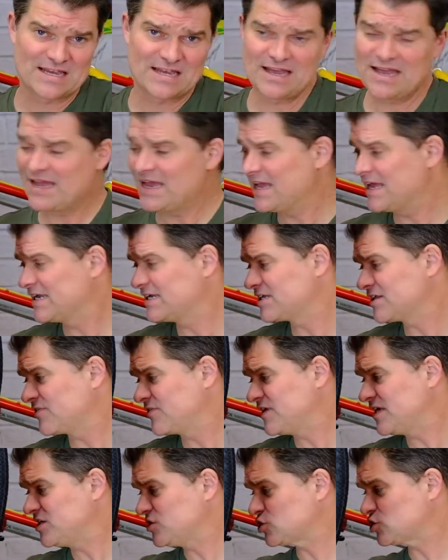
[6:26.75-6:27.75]
And
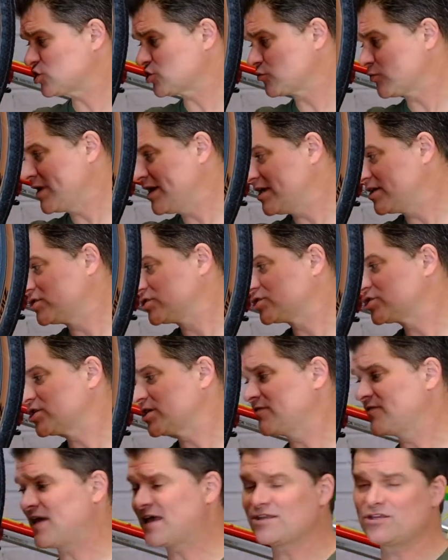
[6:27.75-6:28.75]
the
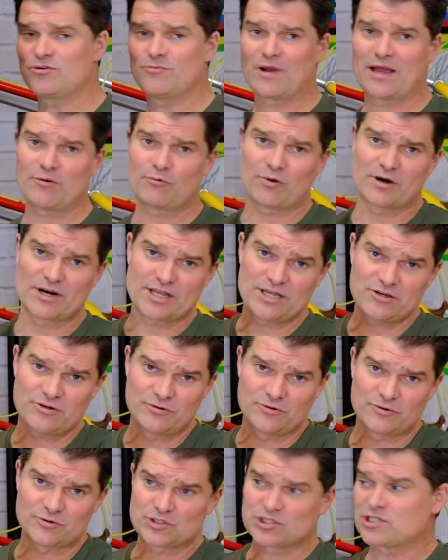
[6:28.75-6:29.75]
syringe that you might want to
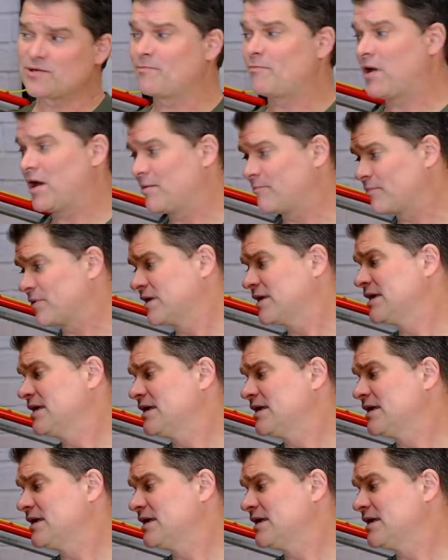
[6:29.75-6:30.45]
use to pump